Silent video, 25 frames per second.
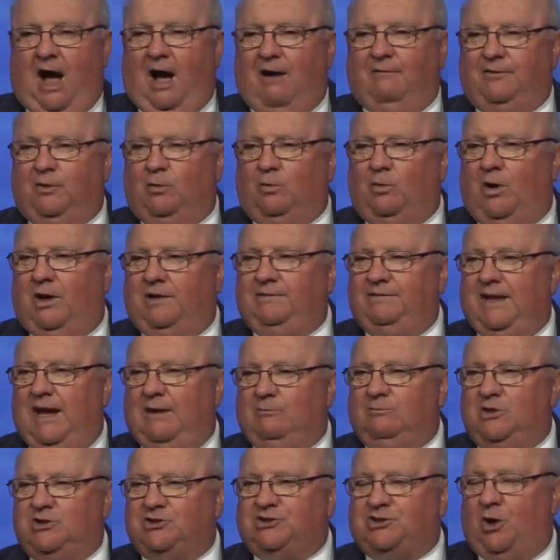of the one
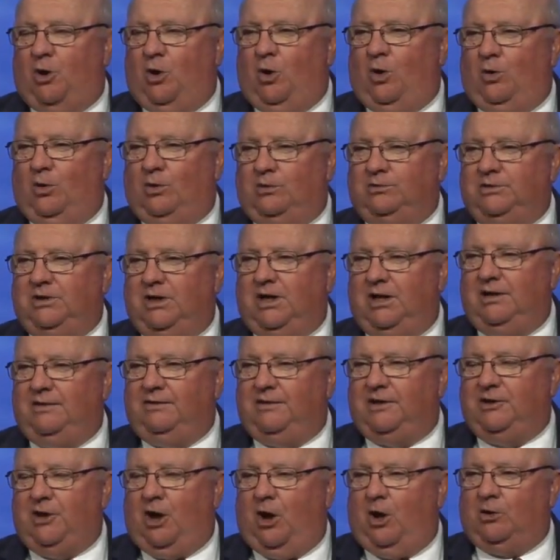that was on
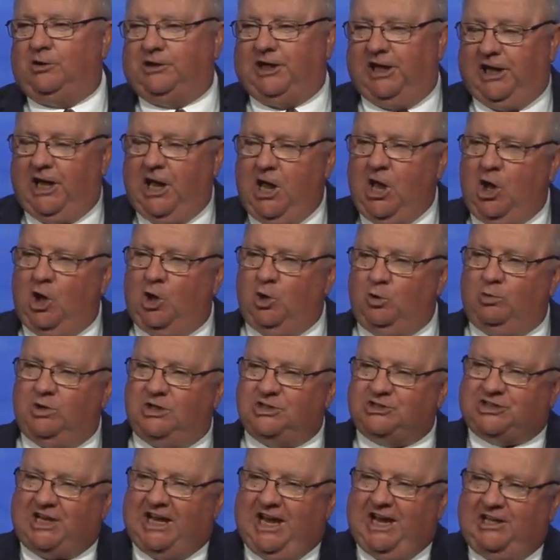the donkey, who
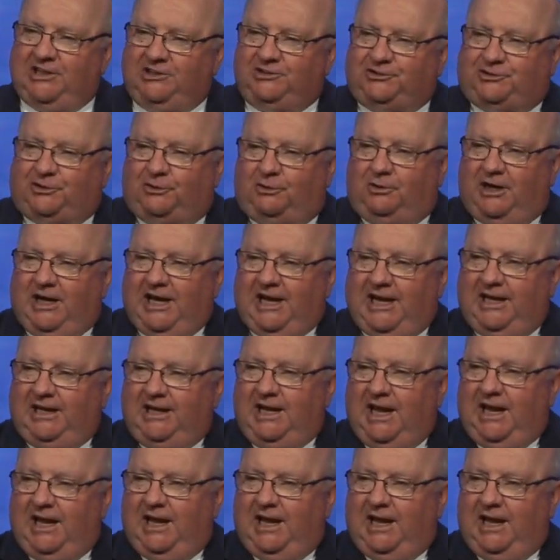was entering